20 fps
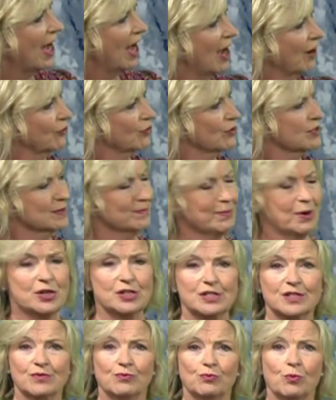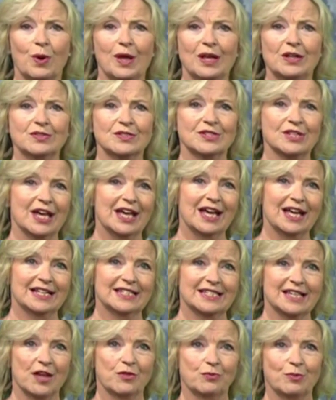across parts of Wales and
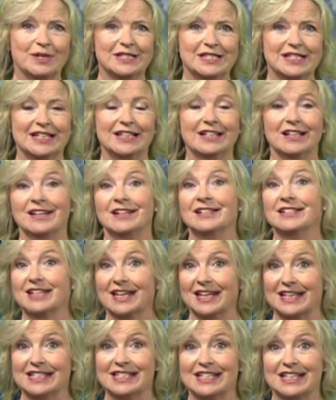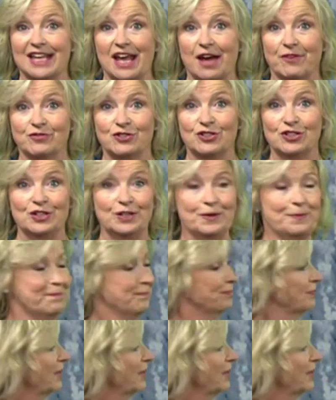southwest England into the afternoon.